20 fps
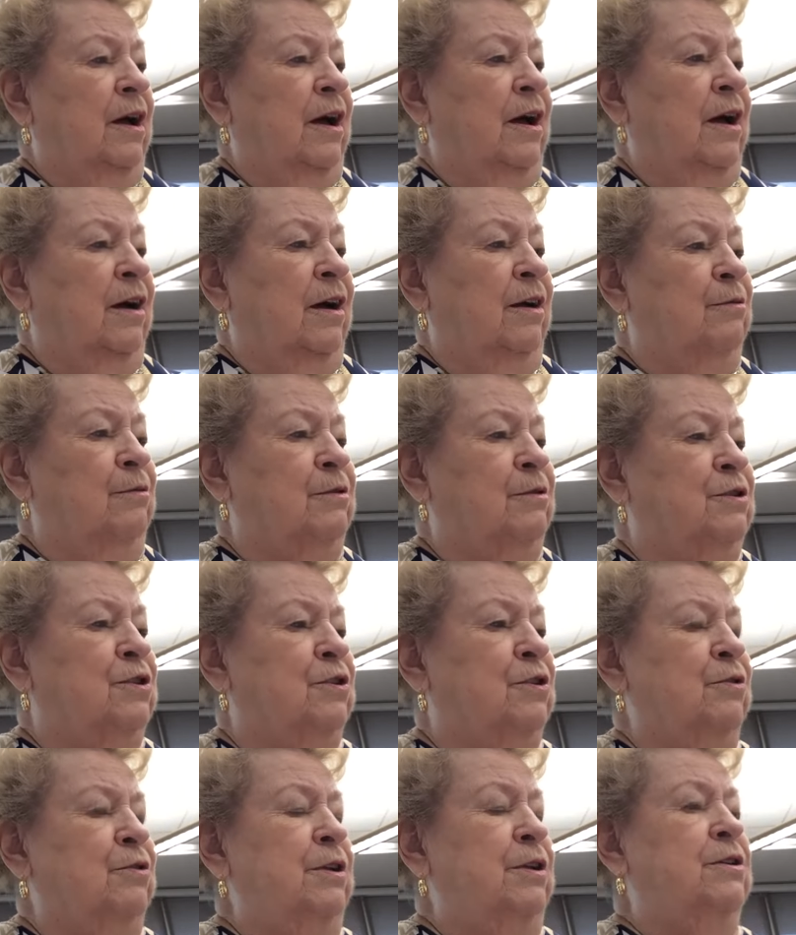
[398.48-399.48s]
I was
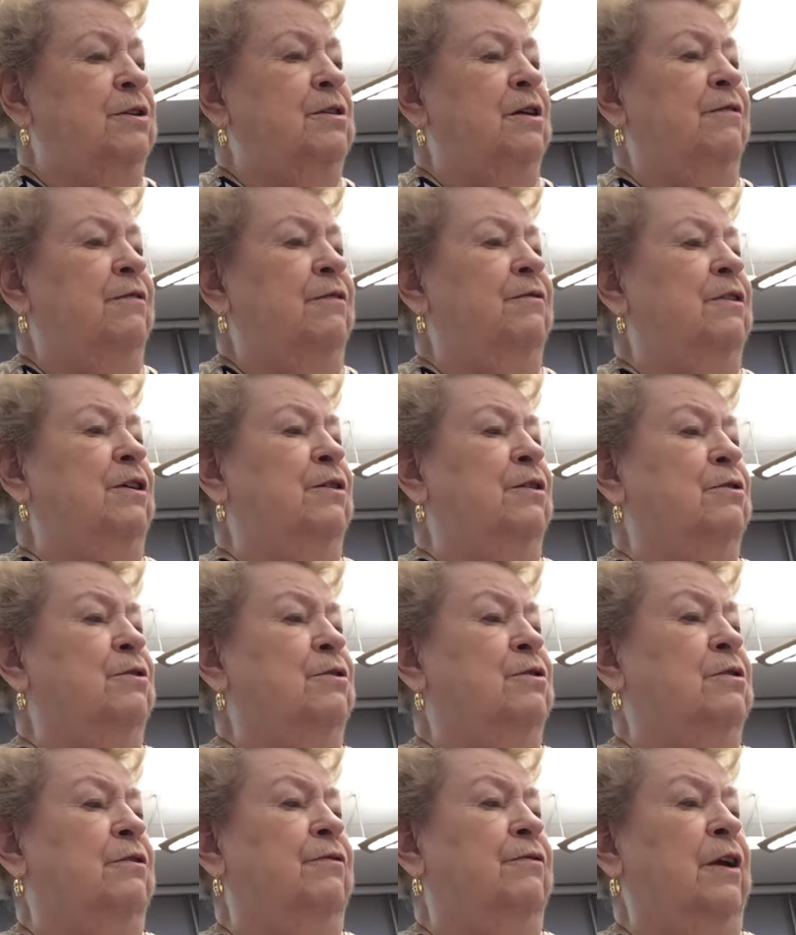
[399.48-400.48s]
37
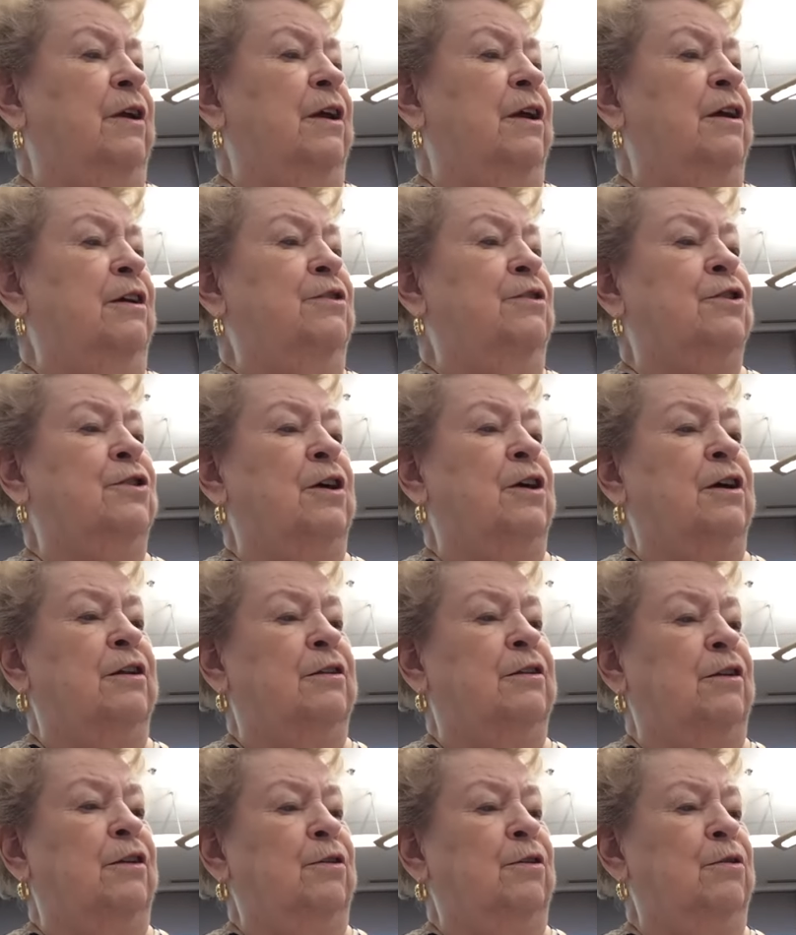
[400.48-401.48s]
years of age on
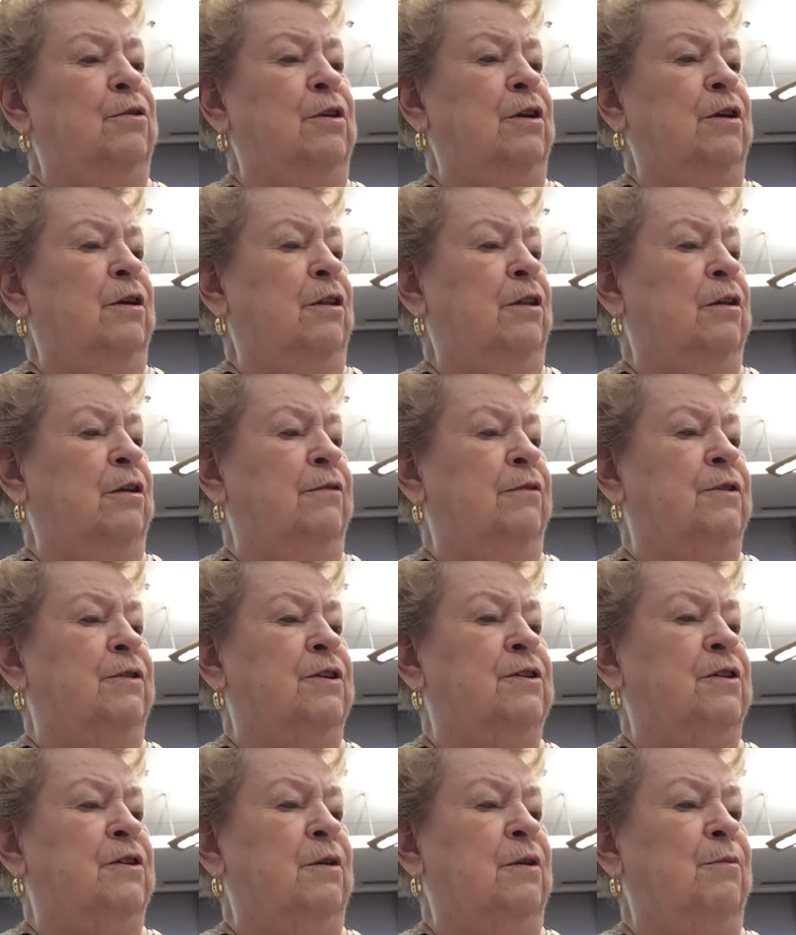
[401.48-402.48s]
the 30th of
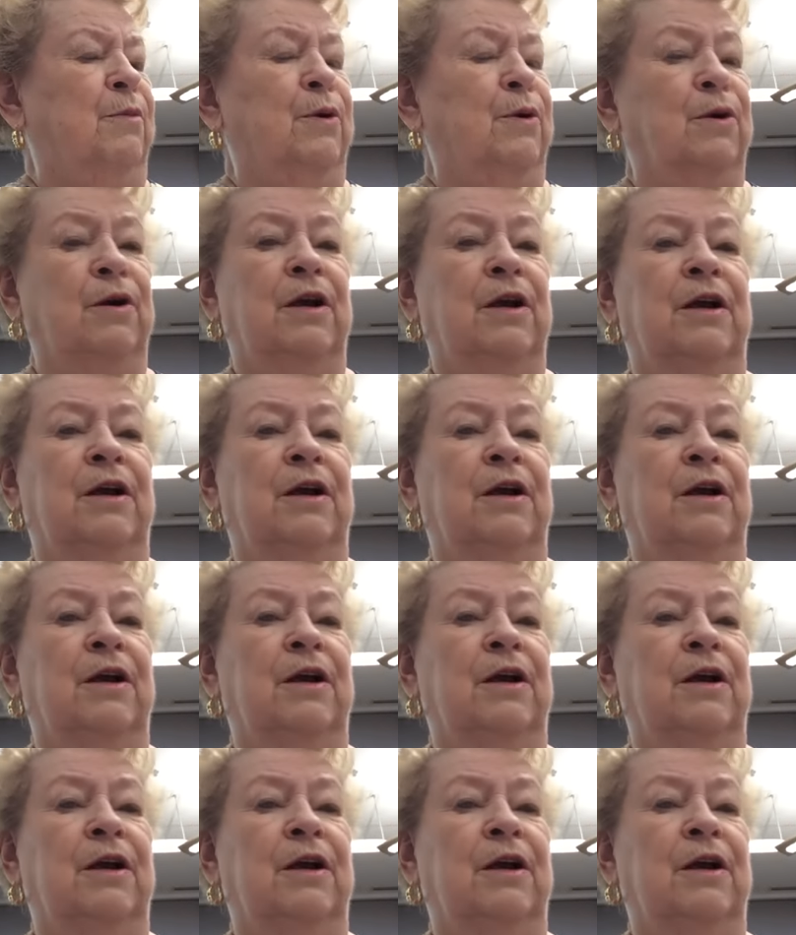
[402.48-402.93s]
December,